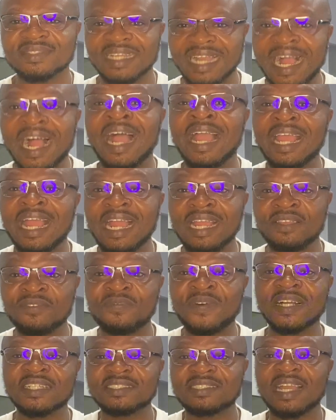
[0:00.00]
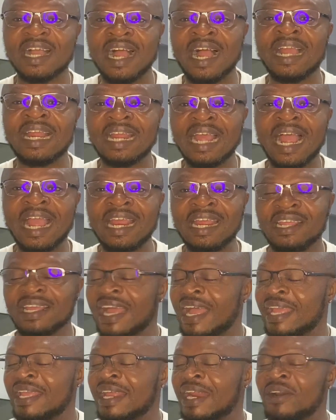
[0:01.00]
I
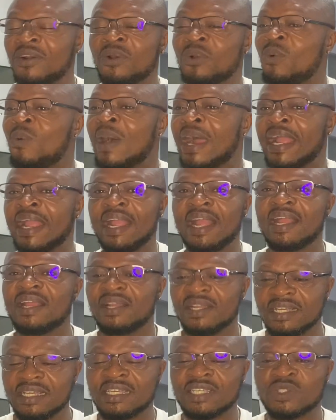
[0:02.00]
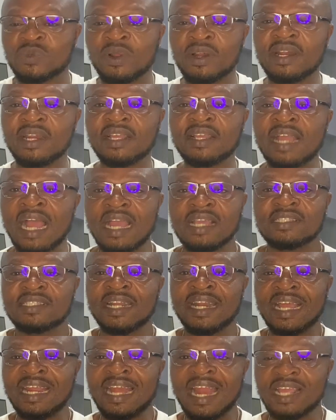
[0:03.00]
don't know why. He's one of the guys that
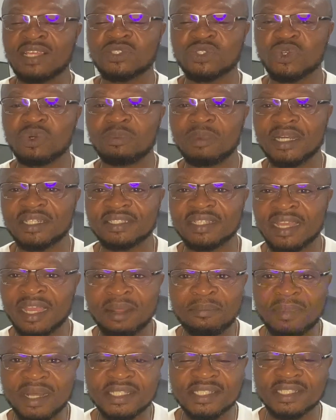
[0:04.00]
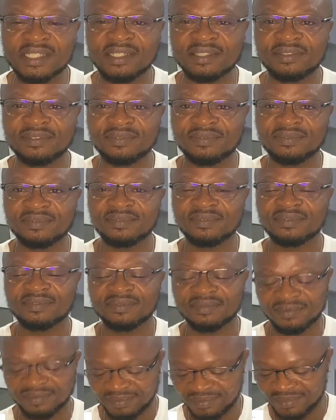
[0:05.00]
I like so much. Matson,
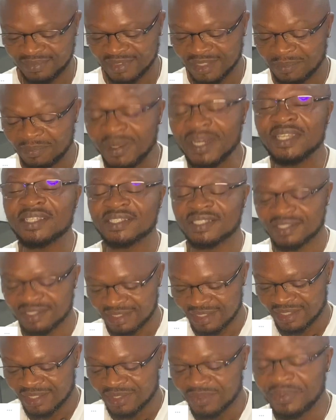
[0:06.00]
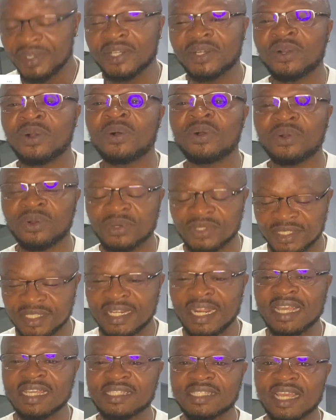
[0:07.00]
please consider
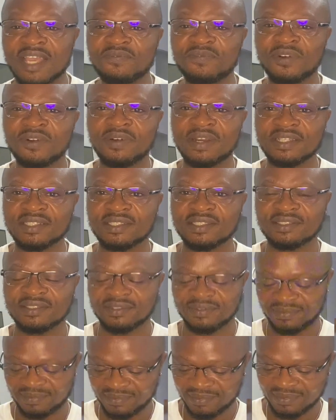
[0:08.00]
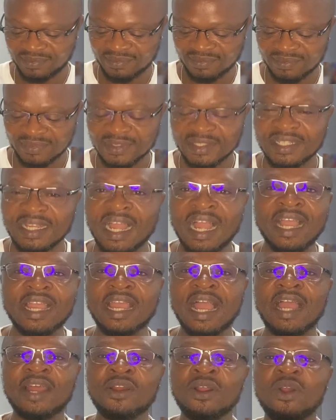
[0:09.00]
and sign for us.
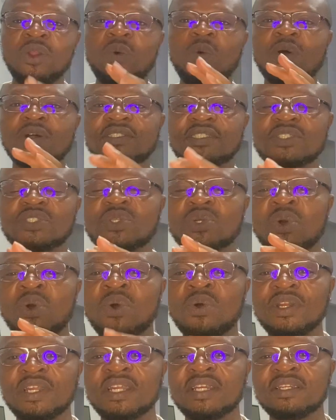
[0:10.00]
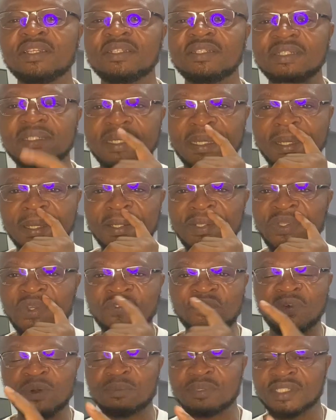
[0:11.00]
I don't know what is holding you
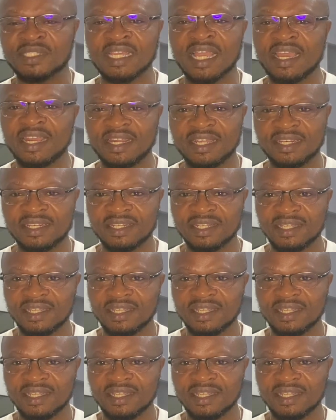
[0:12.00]
from signing.